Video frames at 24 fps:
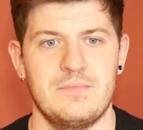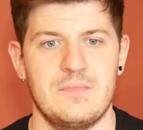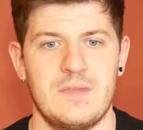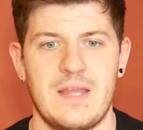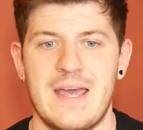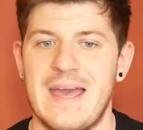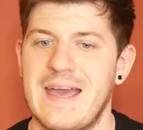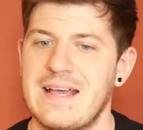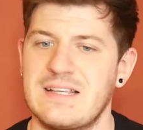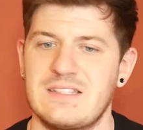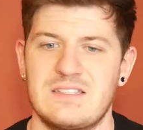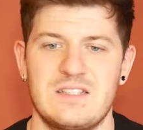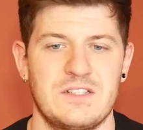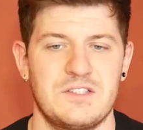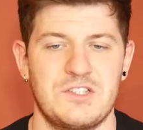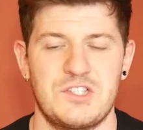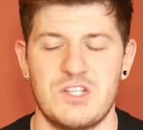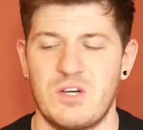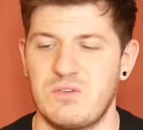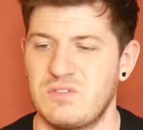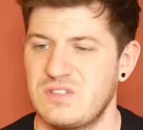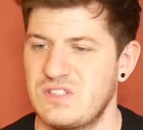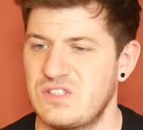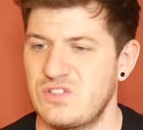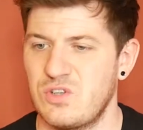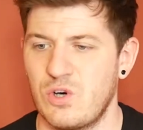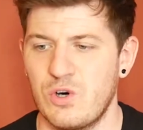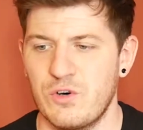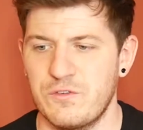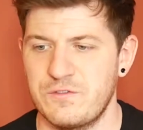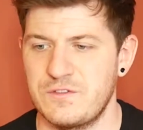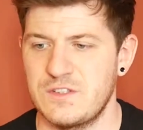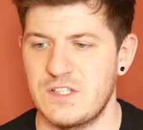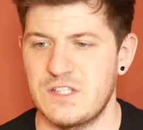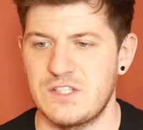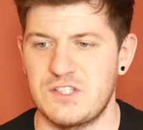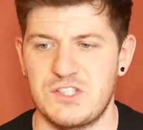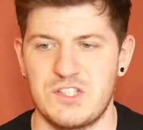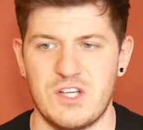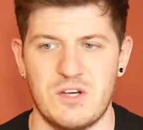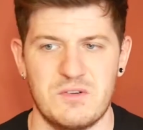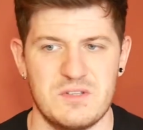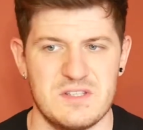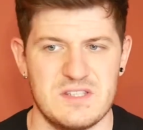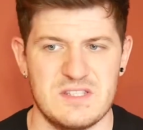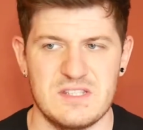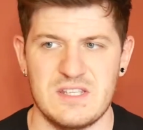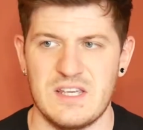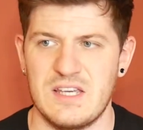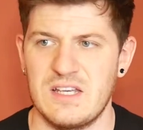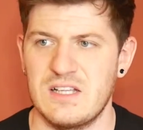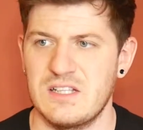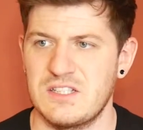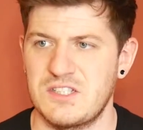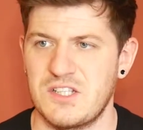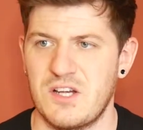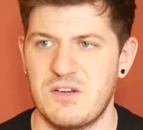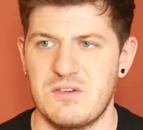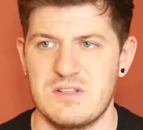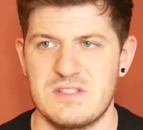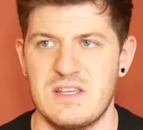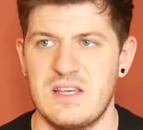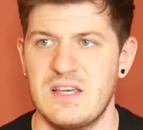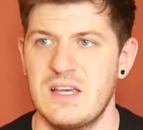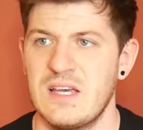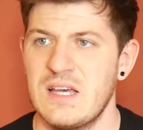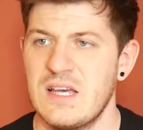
Excellent, showed his toughness, showed his skill, showed his